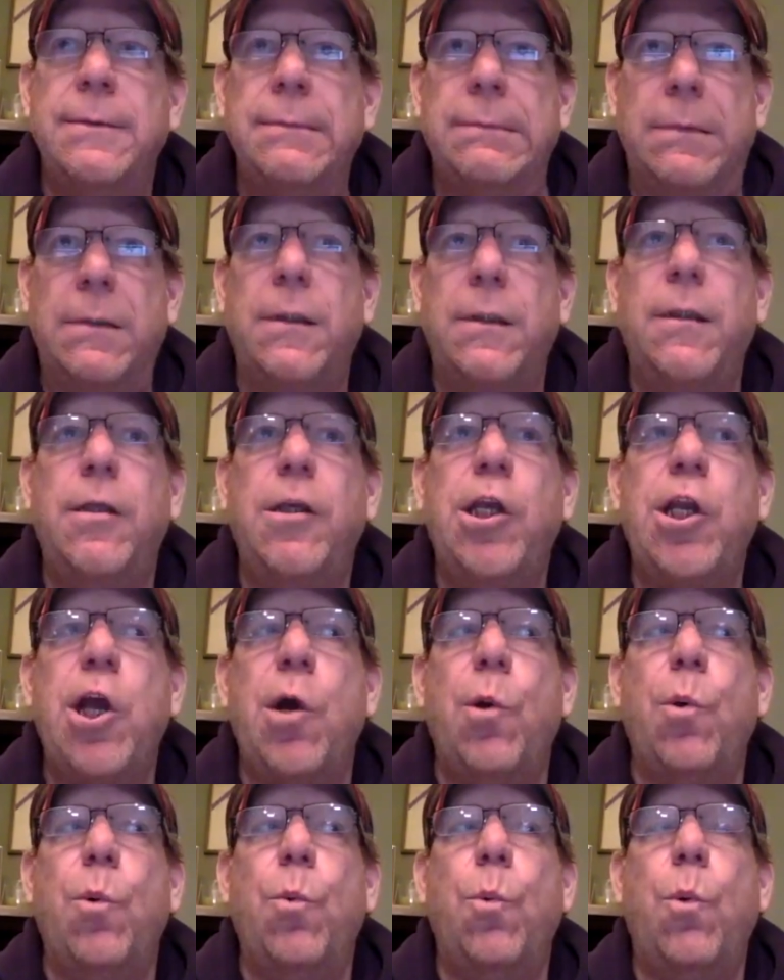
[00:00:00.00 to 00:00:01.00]
you know,
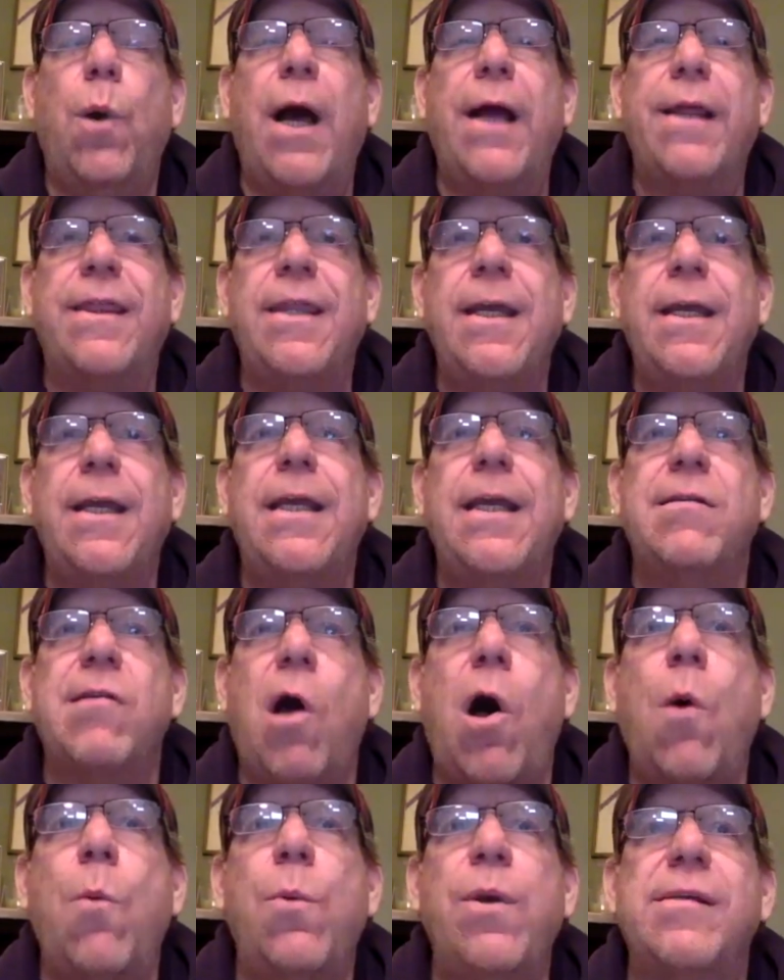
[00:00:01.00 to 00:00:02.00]
I think he's
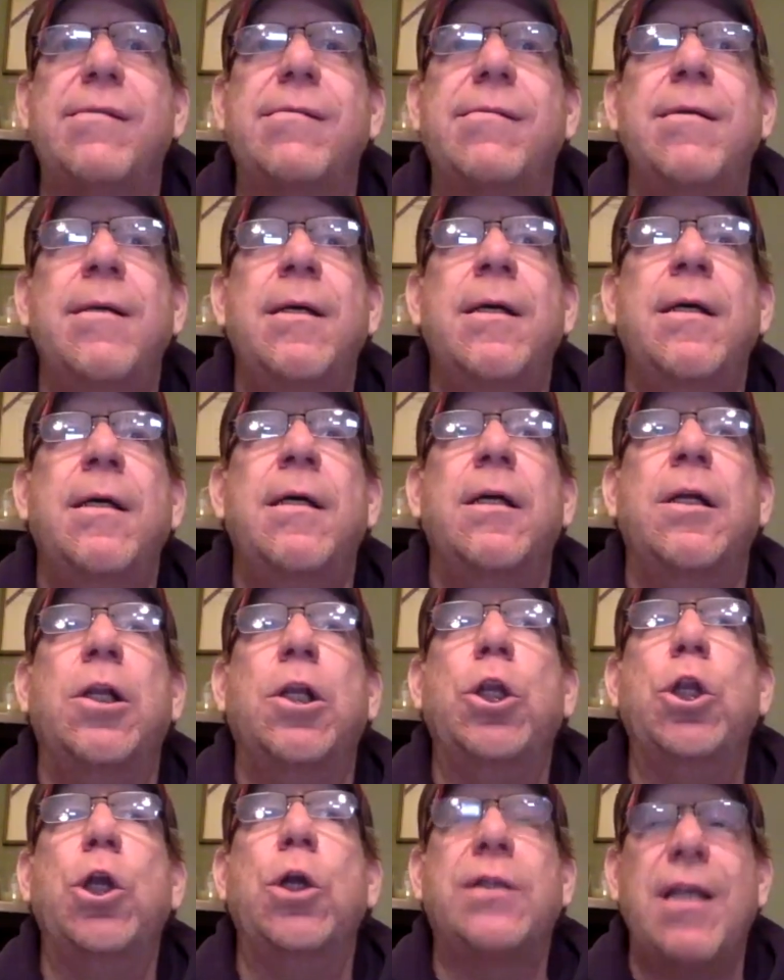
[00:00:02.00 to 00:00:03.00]
always
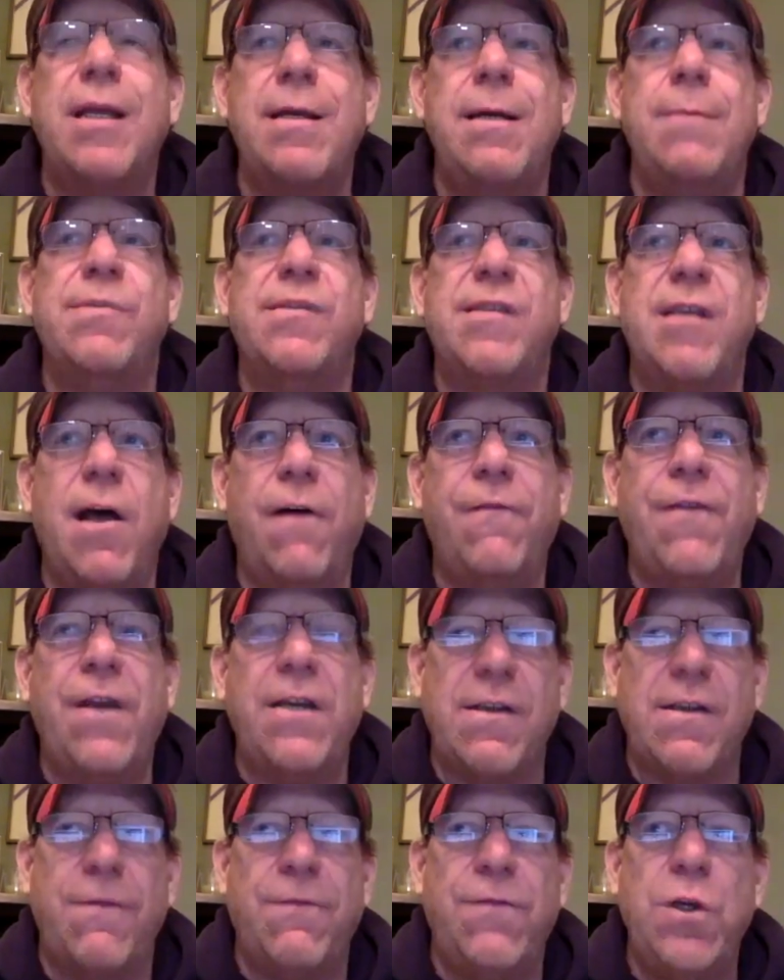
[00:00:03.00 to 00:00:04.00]
looked at himself
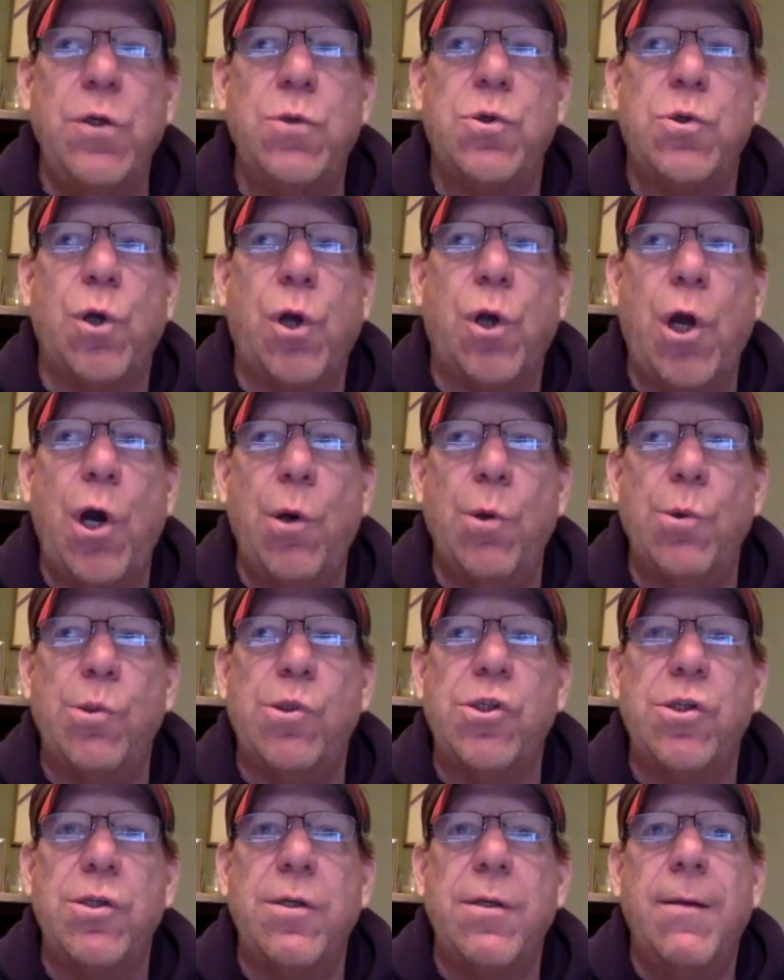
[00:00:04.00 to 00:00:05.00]
as a future
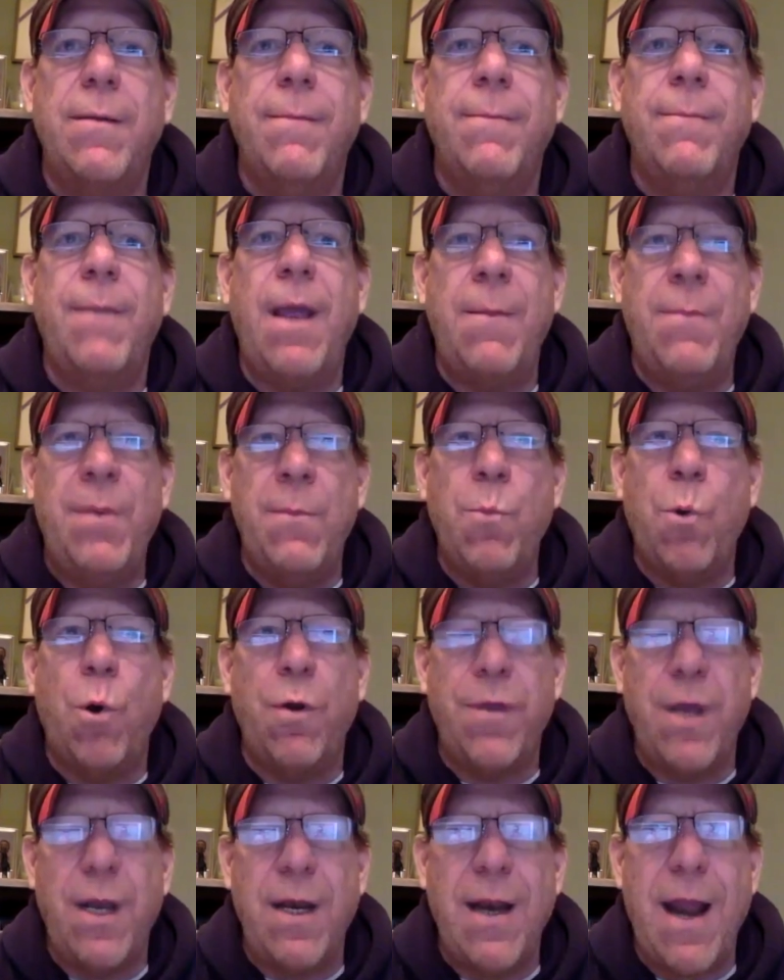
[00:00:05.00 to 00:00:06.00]
coach, maybe
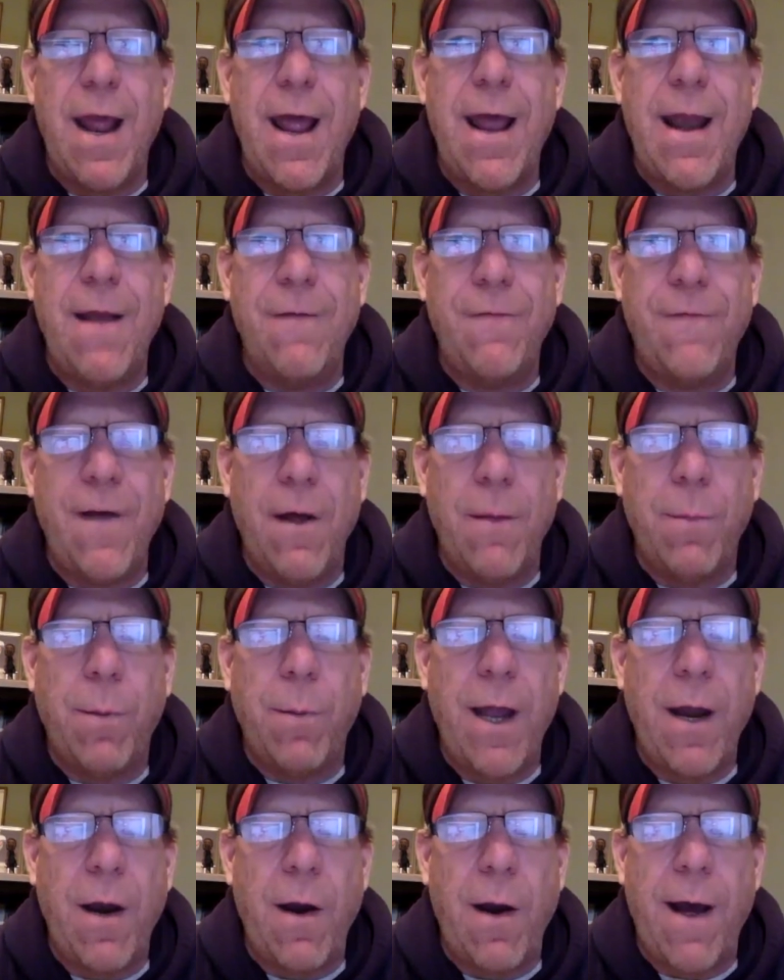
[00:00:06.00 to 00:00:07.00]
more than an NFL
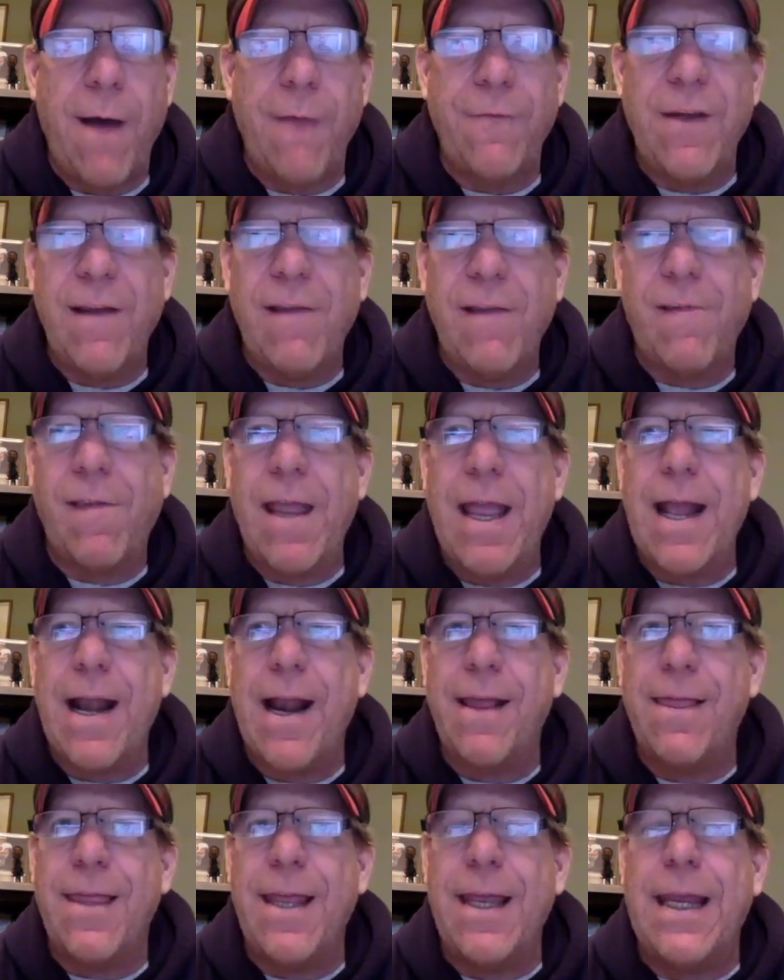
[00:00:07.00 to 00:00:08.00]
player, obviously. And
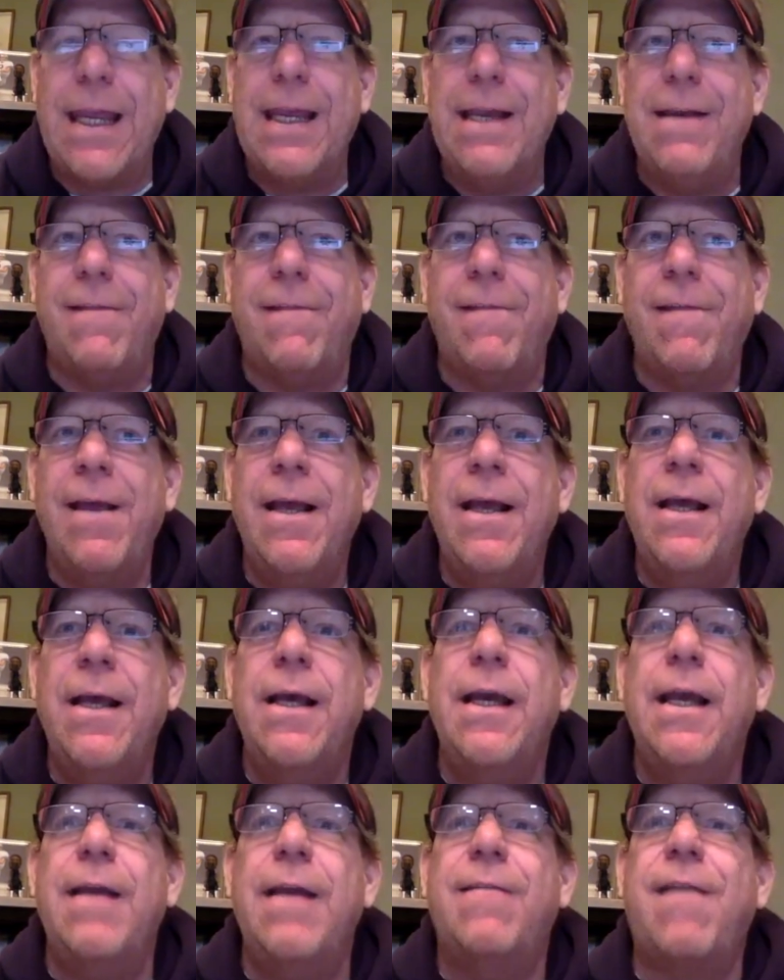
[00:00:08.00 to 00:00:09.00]
I think he's
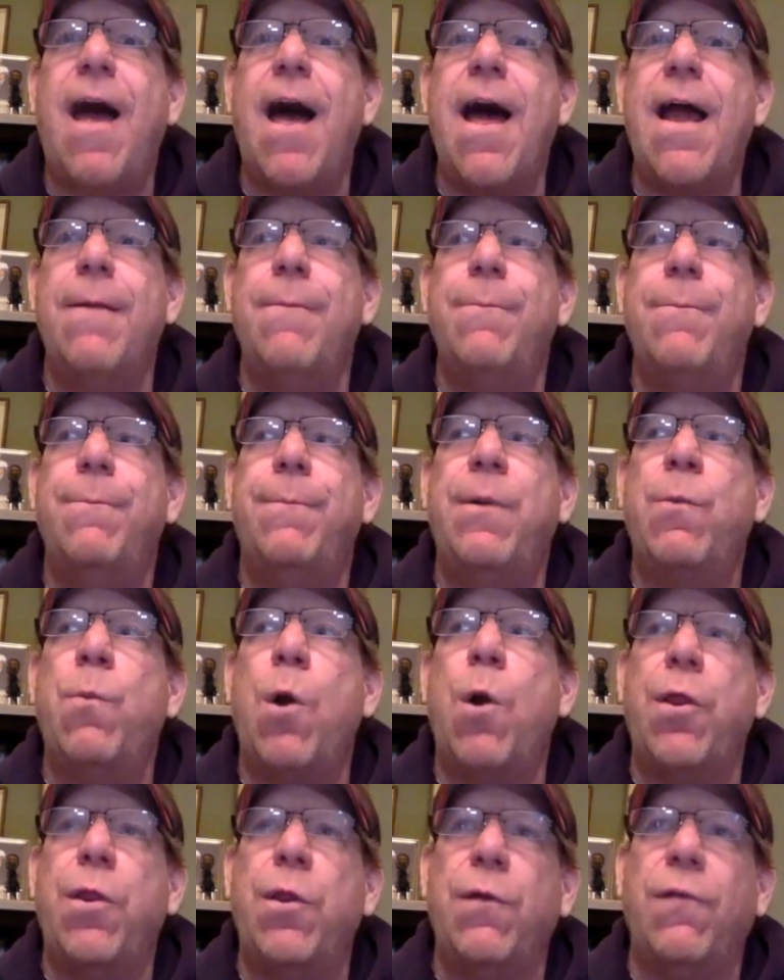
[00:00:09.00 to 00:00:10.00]
kind of been
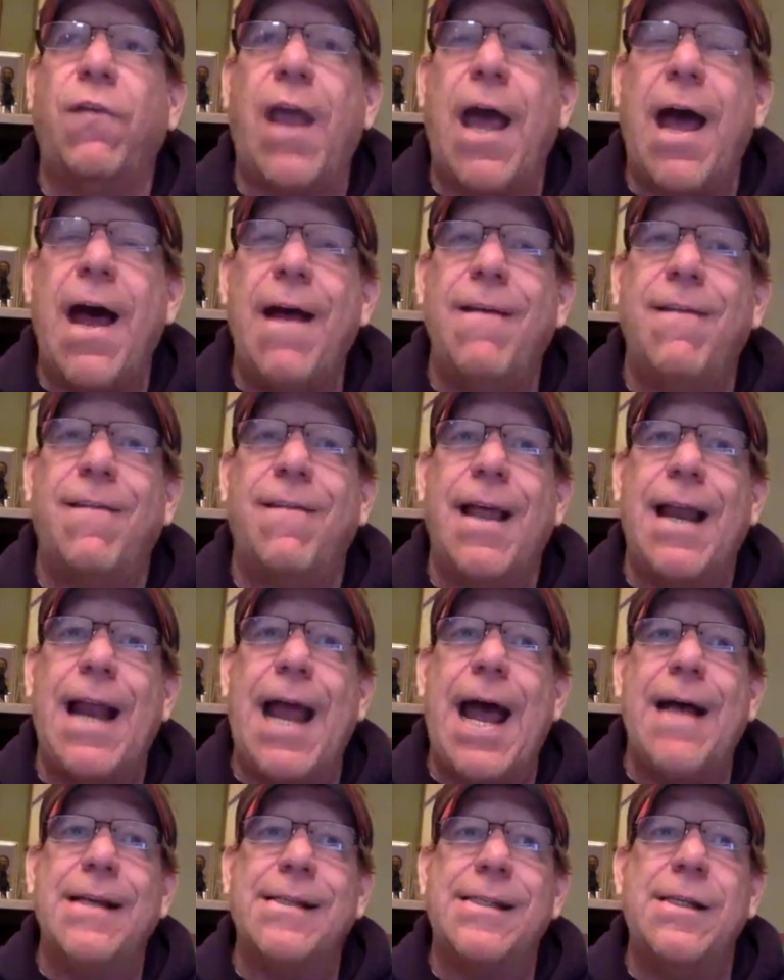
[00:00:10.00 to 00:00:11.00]
one of those guys that
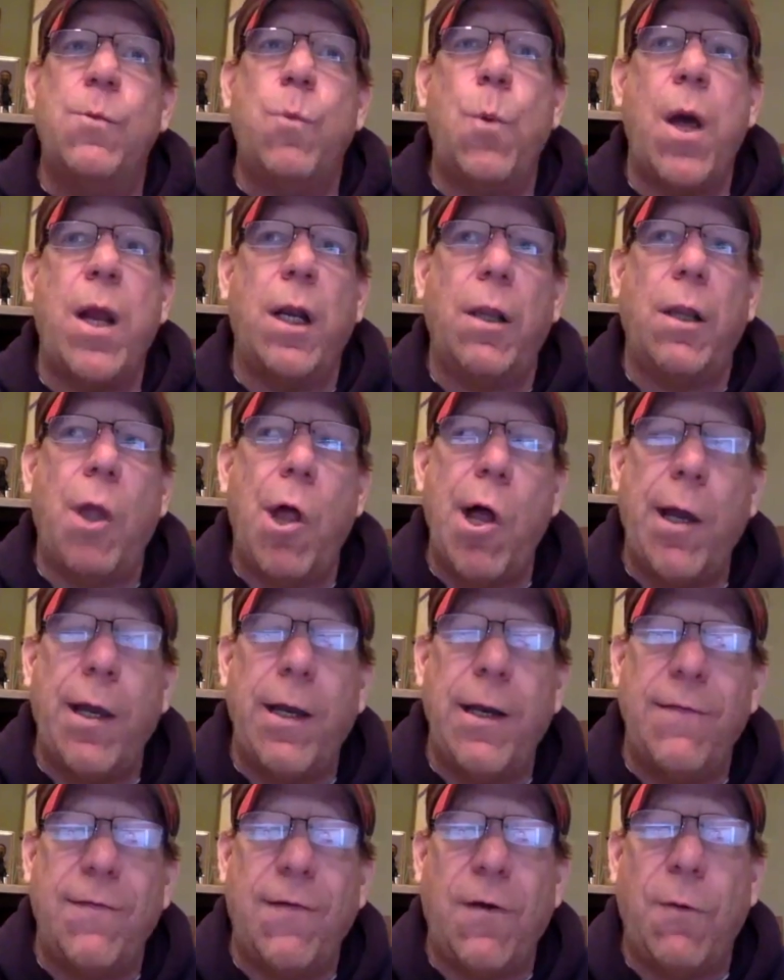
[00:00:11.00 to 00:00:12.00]
as he went along
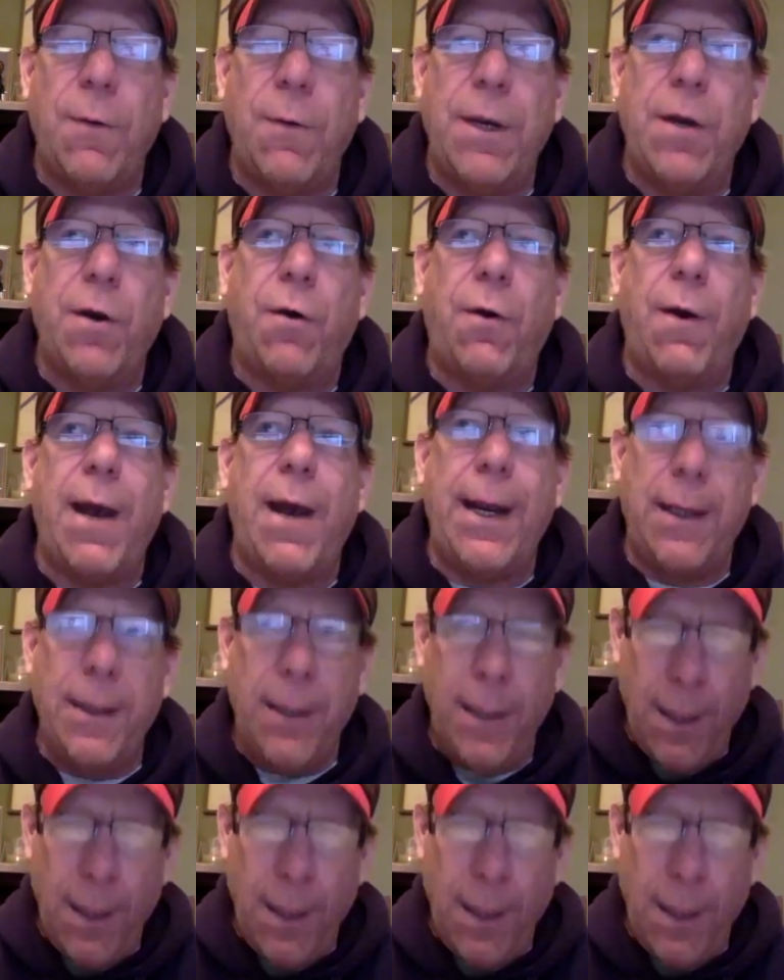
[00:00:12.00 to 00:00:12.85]
in his career, Greg,